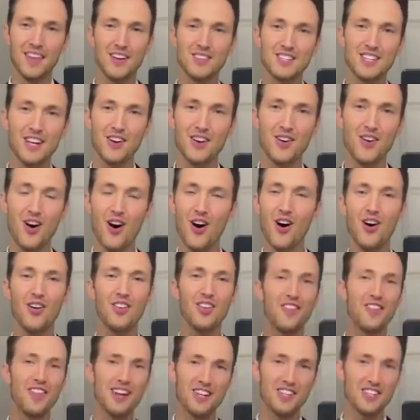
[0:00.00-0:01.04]
And they'll tell you all
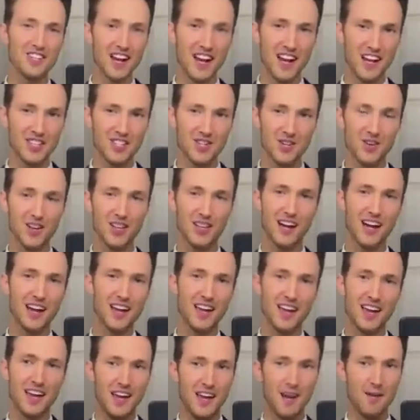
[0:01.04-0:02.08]
the things you gotta do to
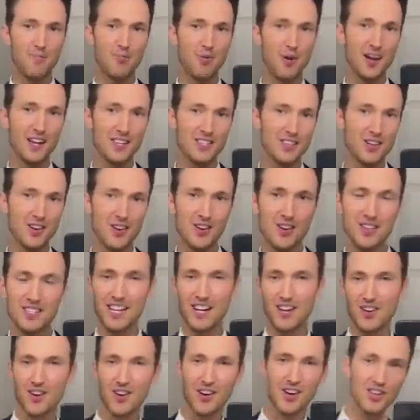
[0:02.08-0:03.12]
like impress her or
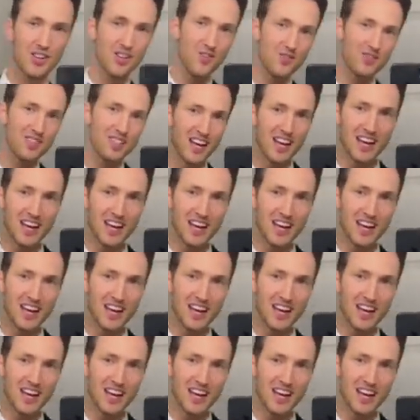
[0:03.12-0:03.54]
take her on cute